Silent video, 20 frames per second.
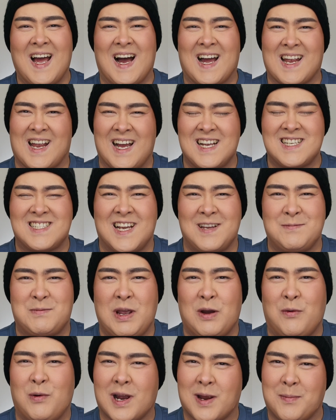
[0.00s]
Hi guys, James
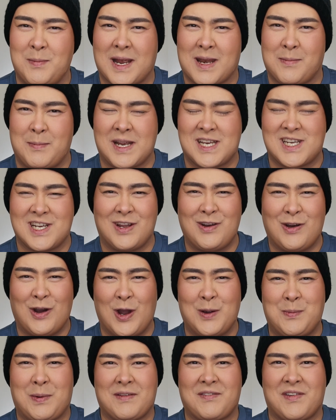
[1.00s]
here, welcome back to my channel.
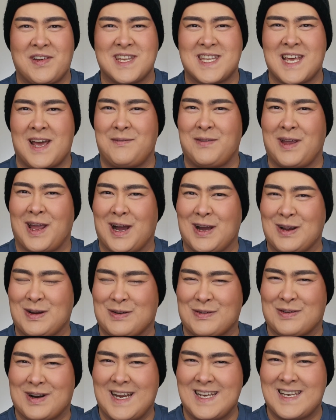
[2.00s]
Hope everyone's having a
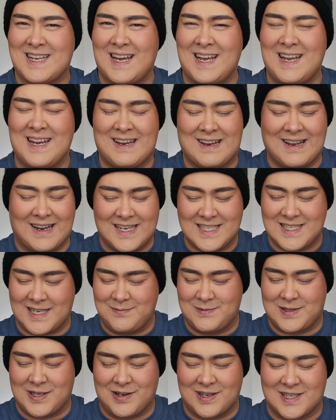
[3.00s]
great day. Guys,
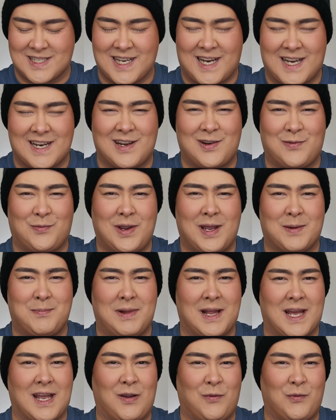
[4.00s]
I'm so excited. We are
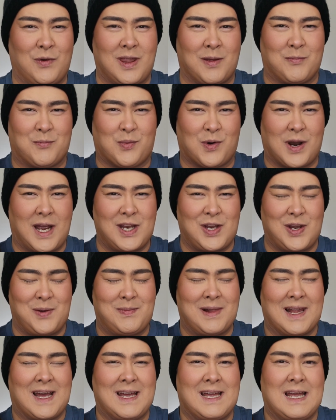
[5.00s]
playing with a brand new
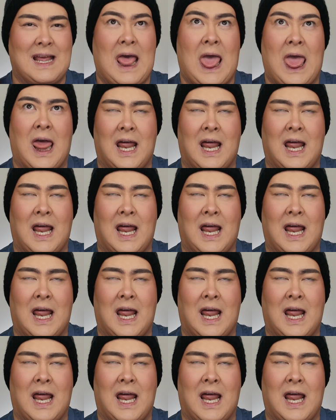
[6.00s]
palette